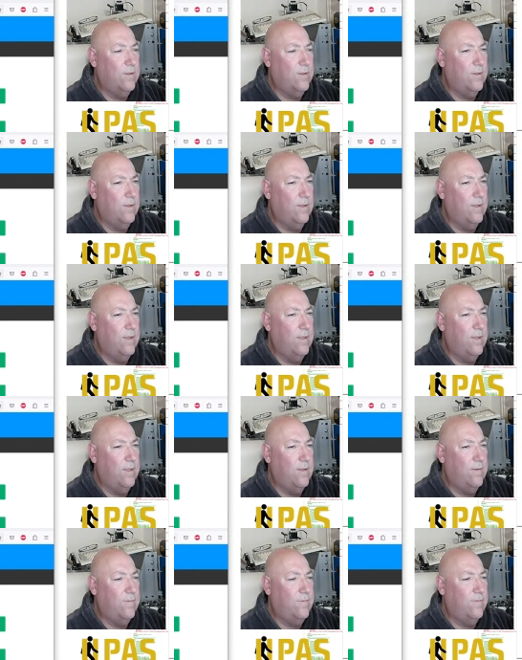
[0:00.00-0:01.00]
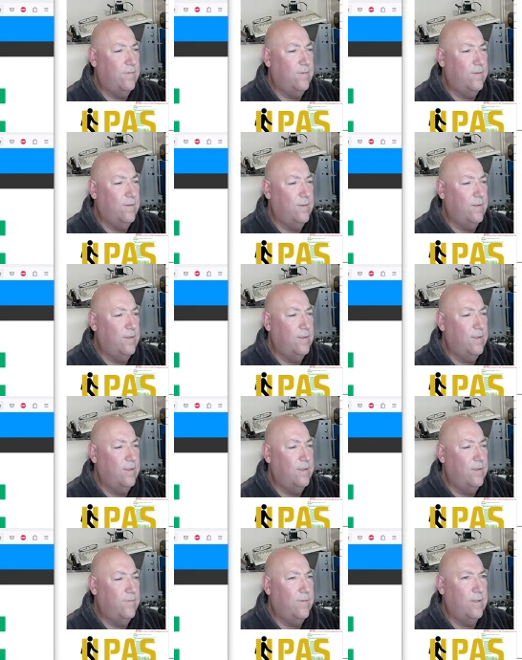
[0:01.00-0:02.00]
learn off.
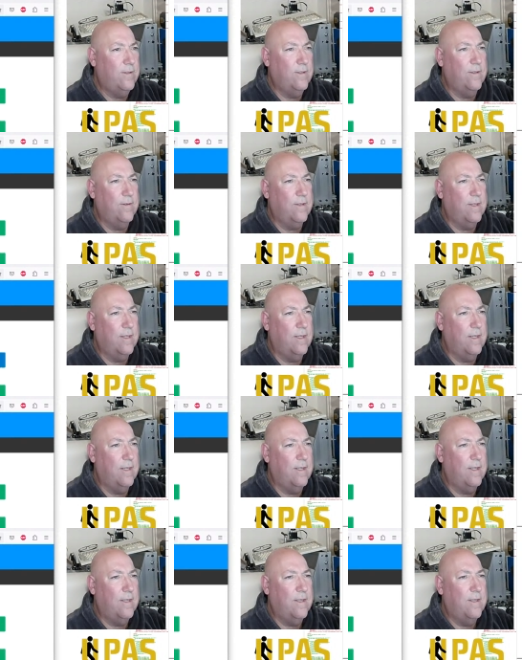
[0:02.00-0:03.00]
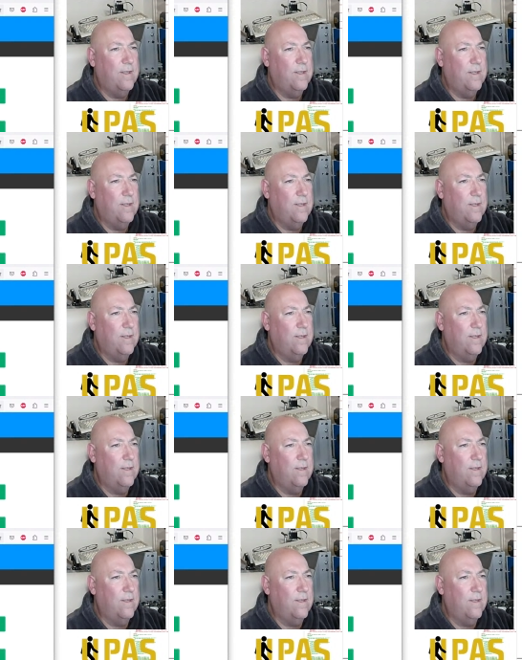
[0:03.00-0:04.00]
That's okay.
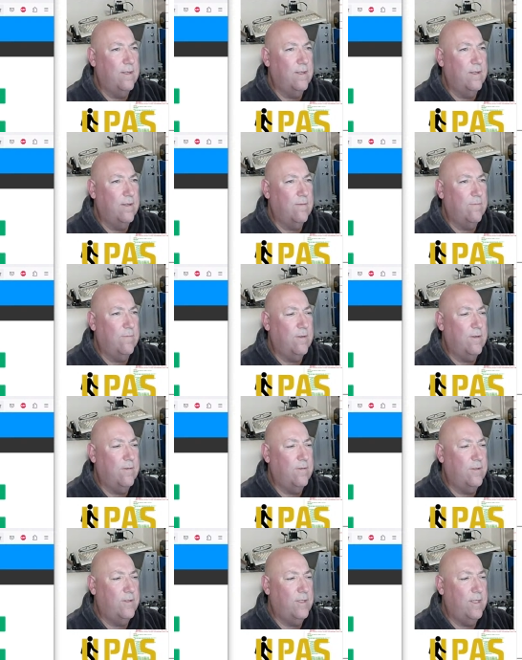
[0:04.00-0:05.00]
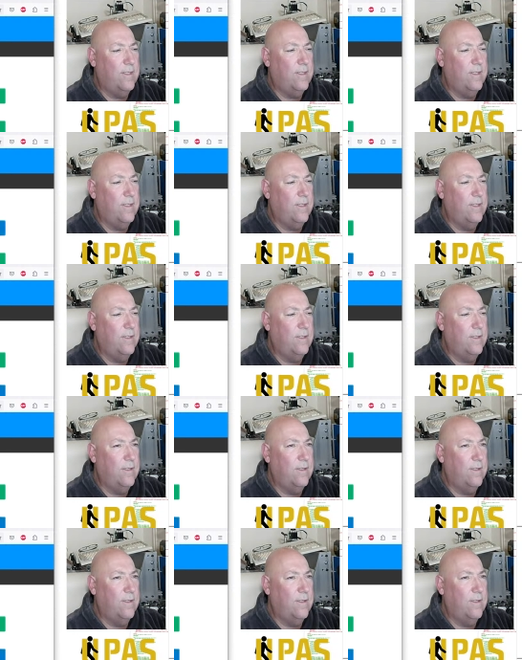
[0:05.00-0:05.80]
Go on settings.